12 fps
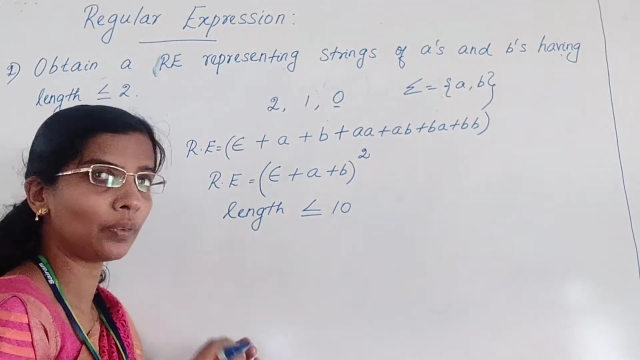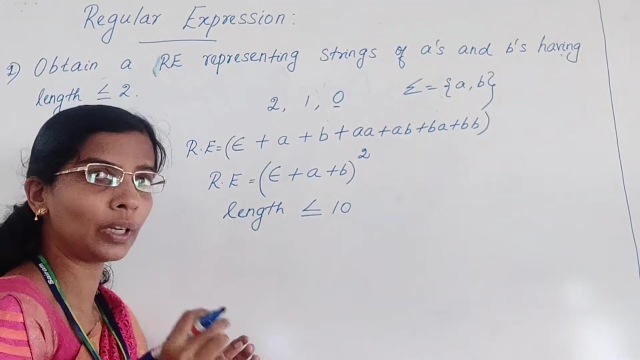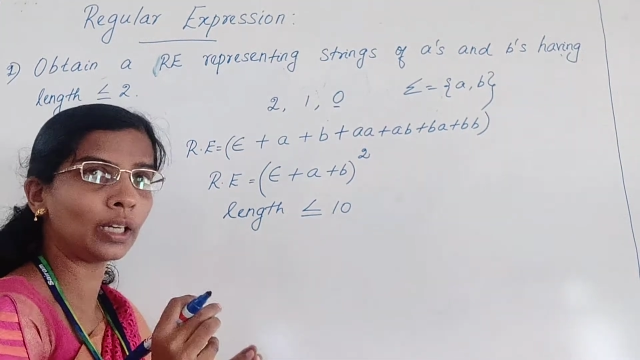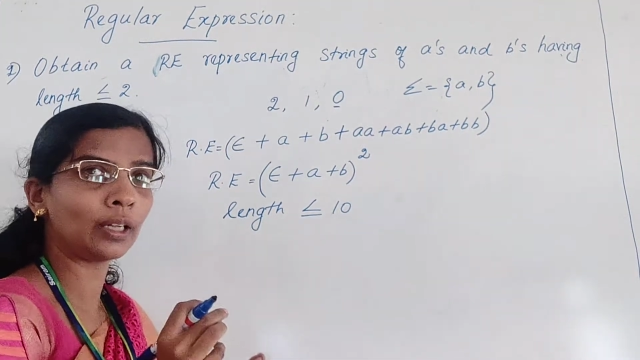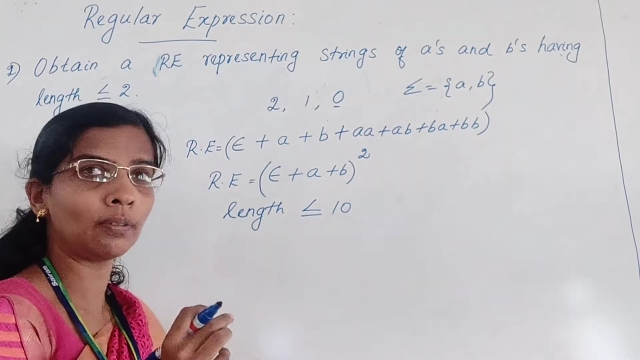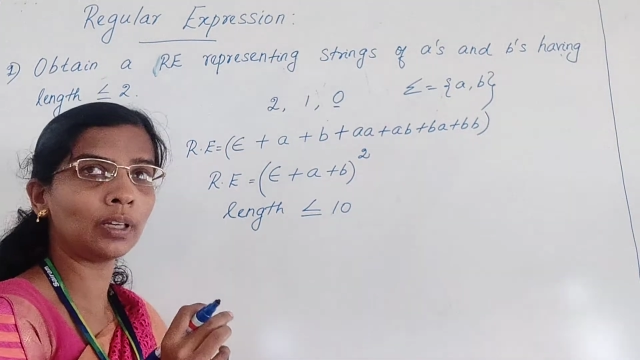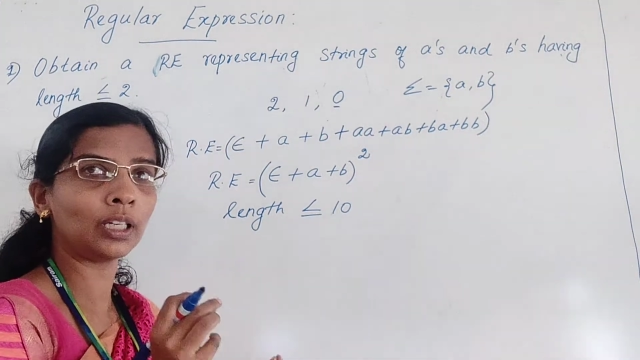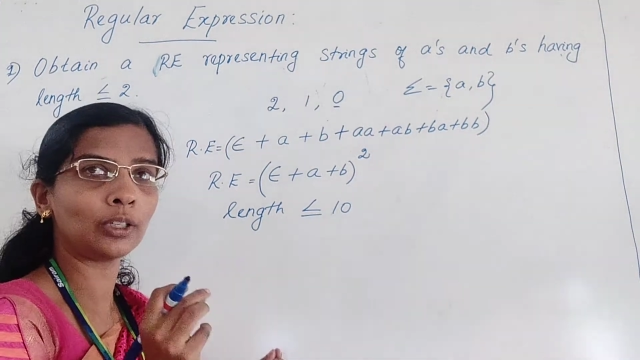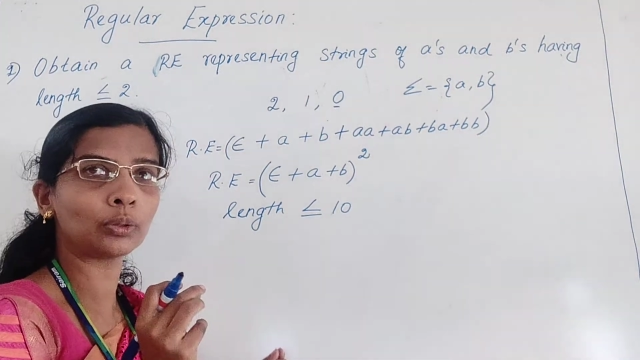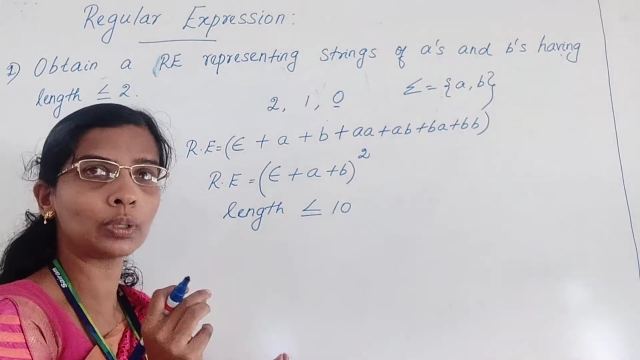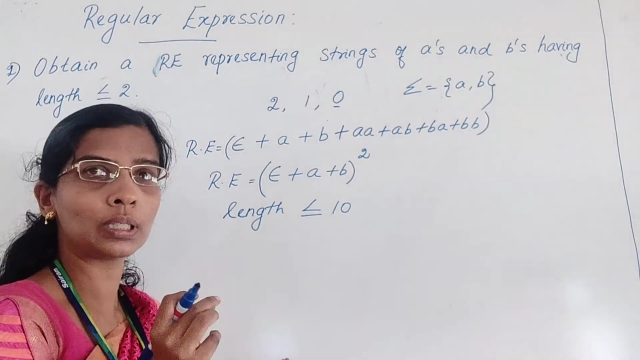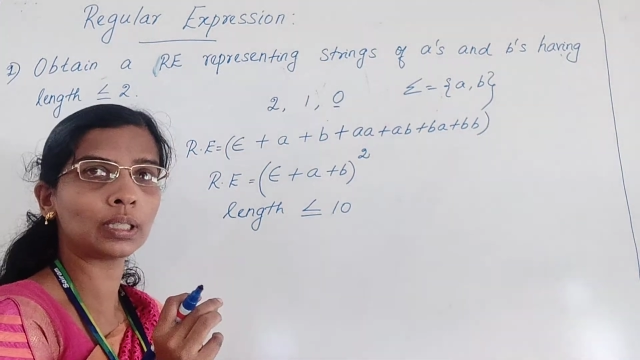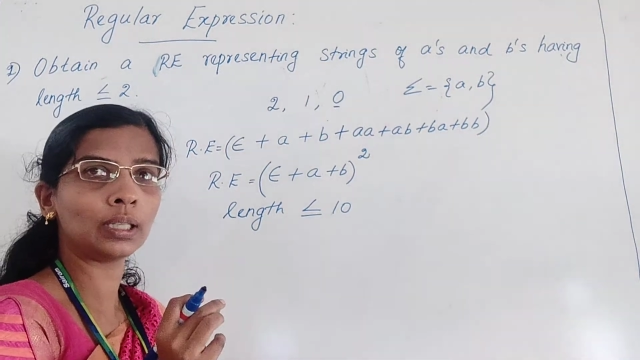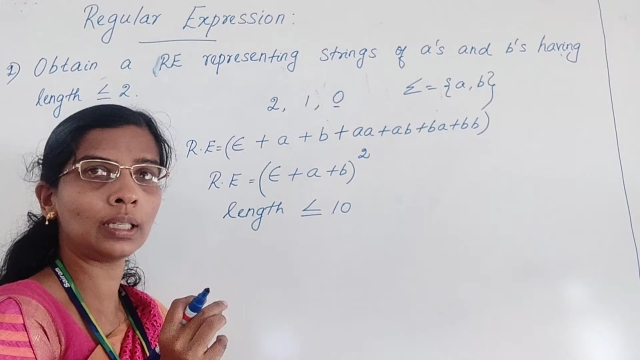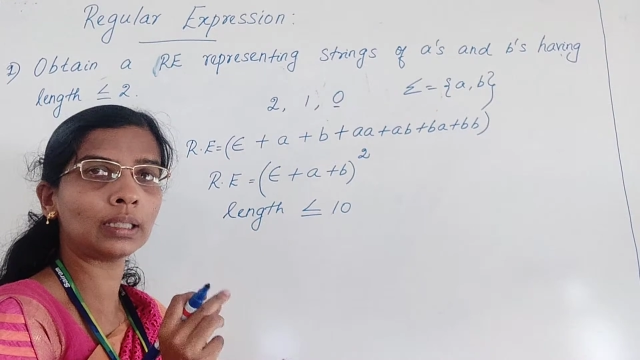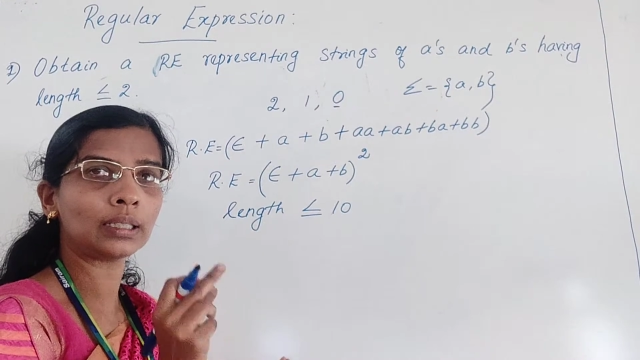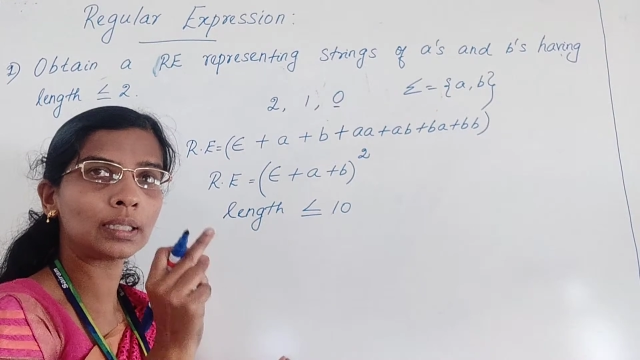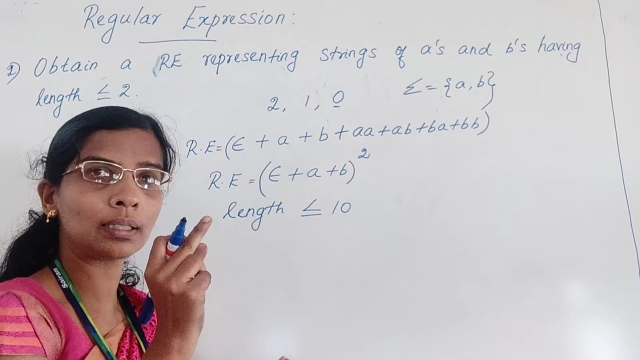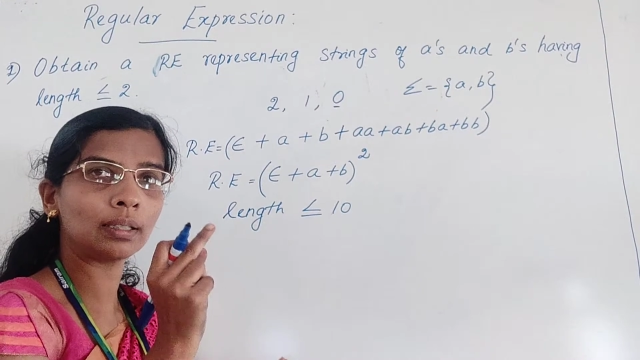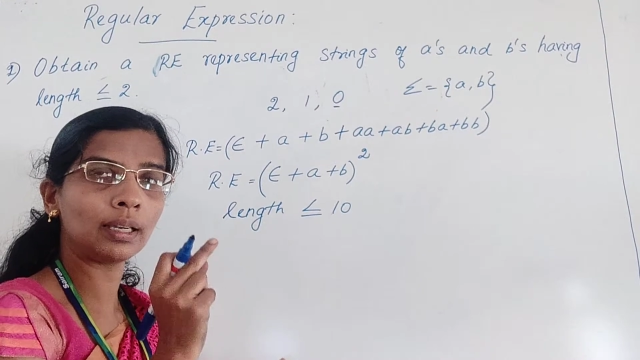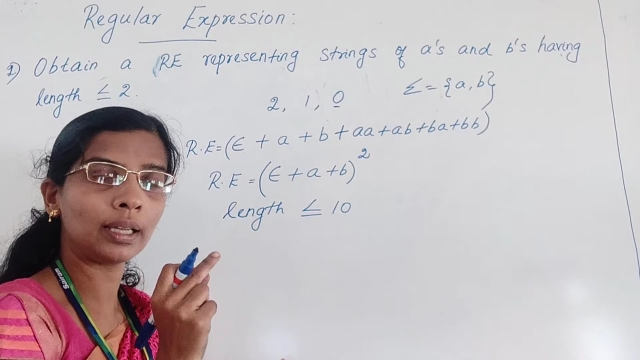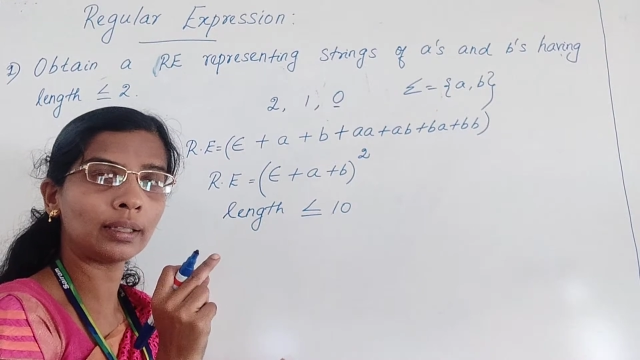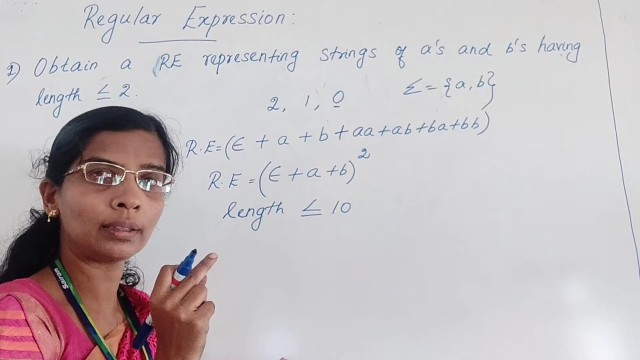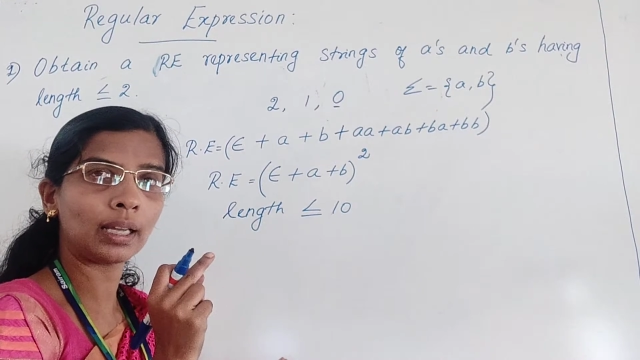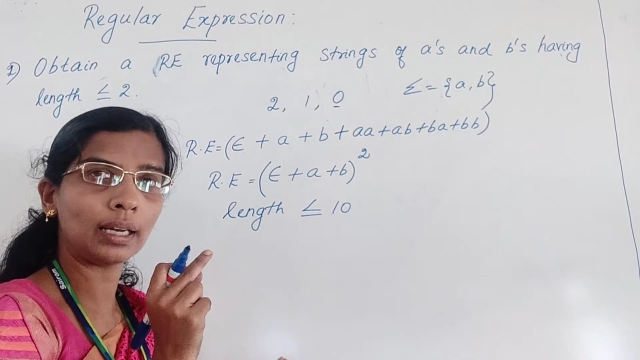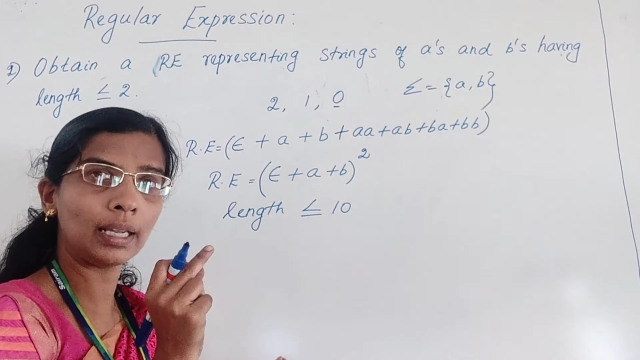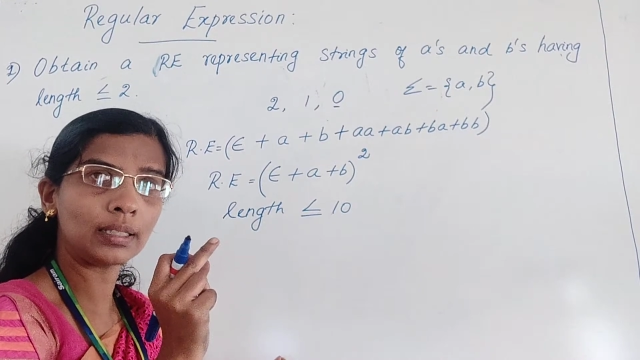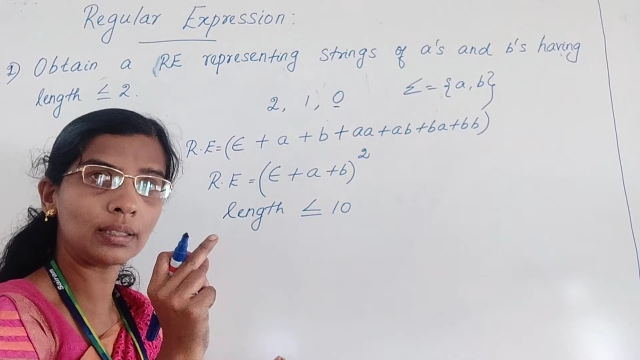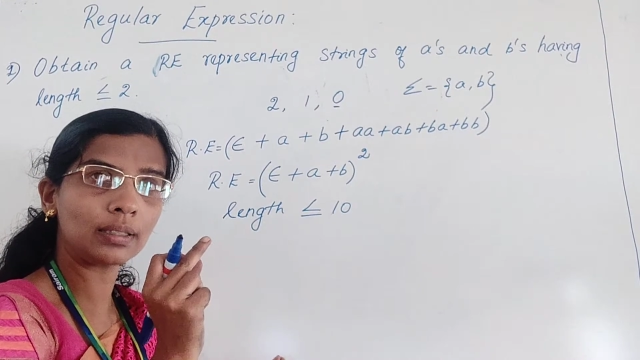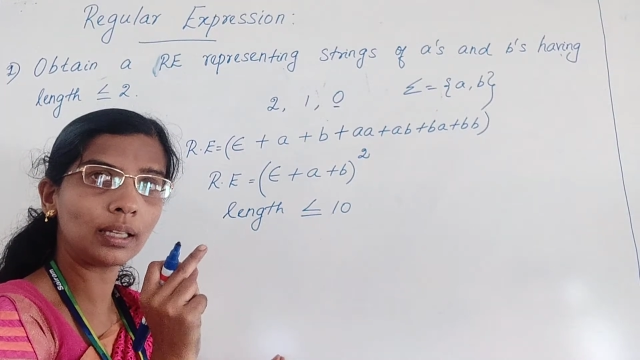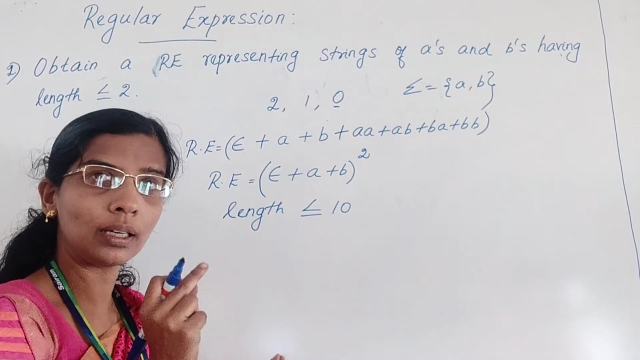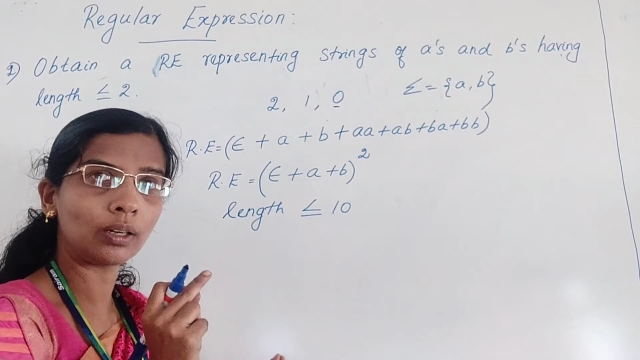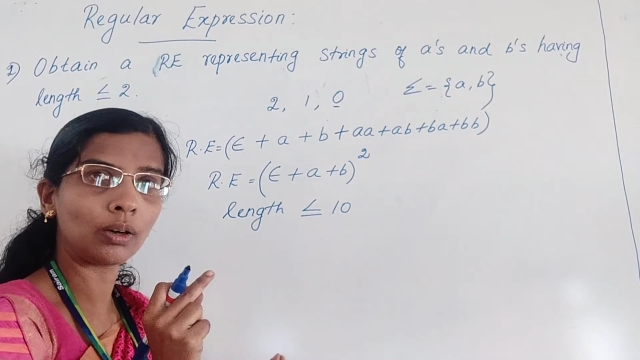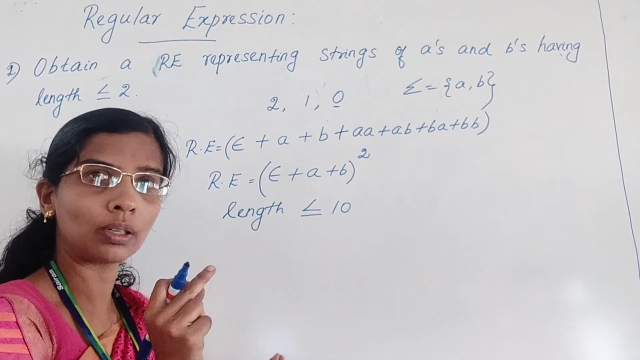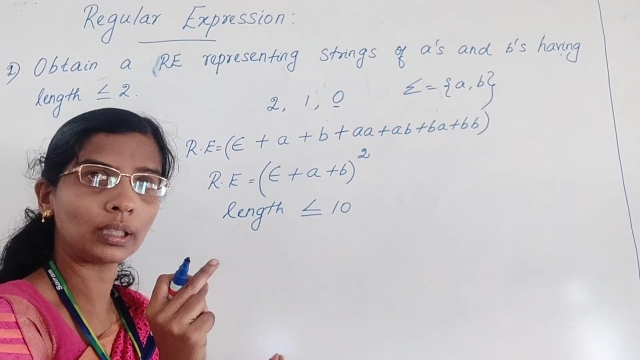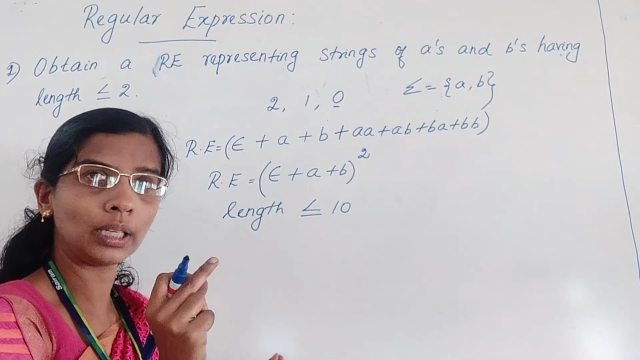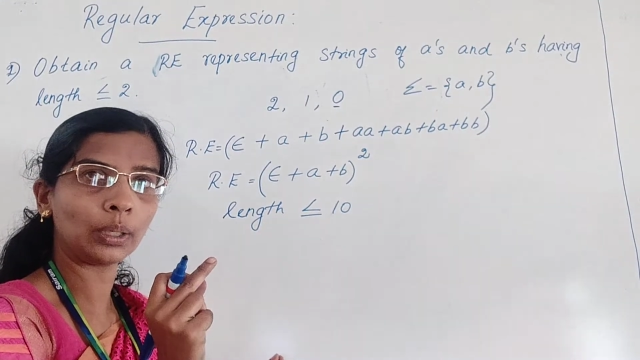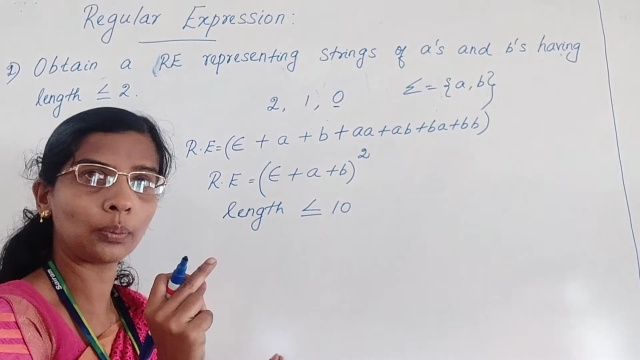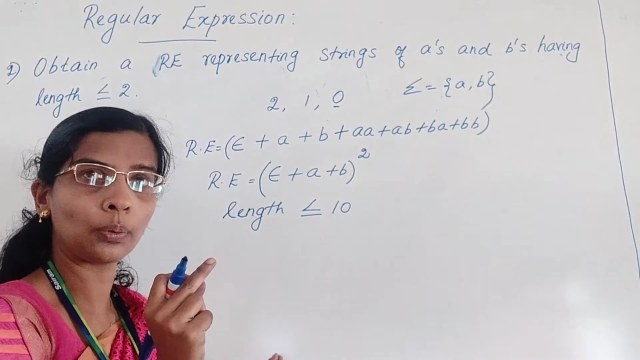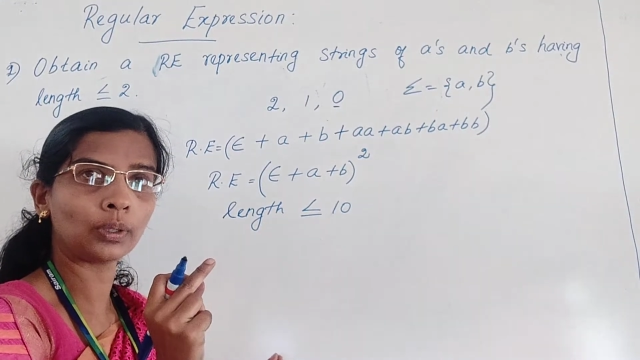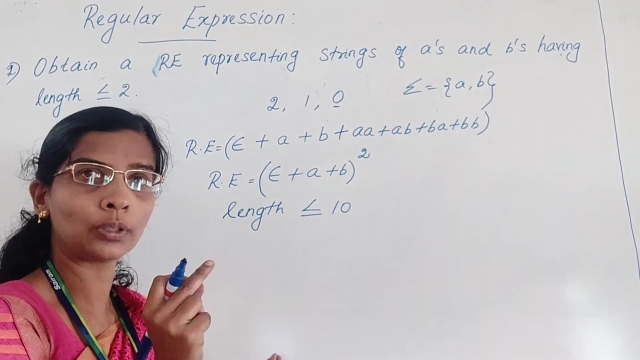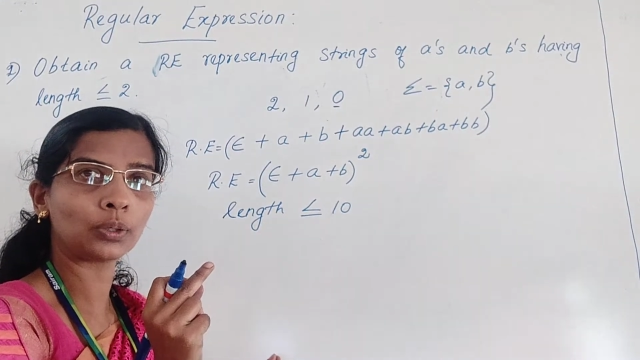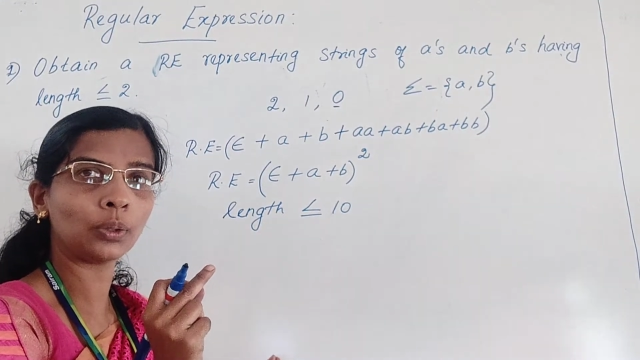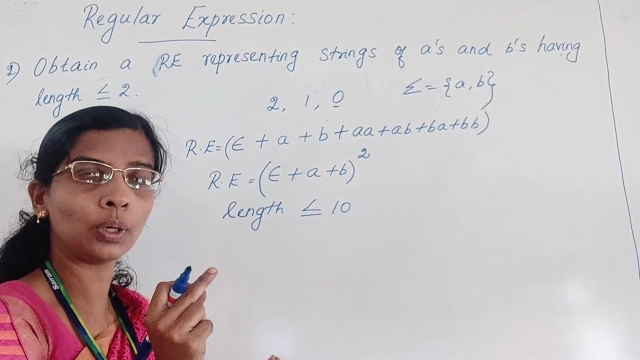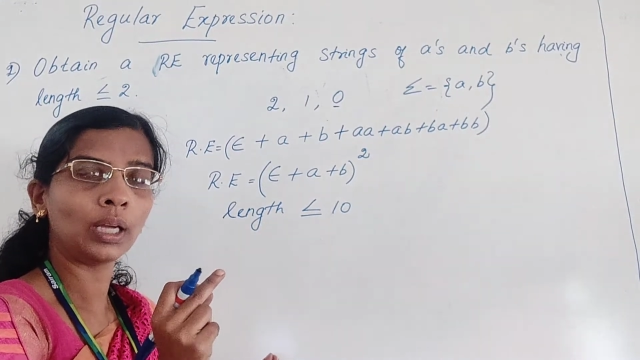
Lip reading: Whenever you see this length less than or equal to,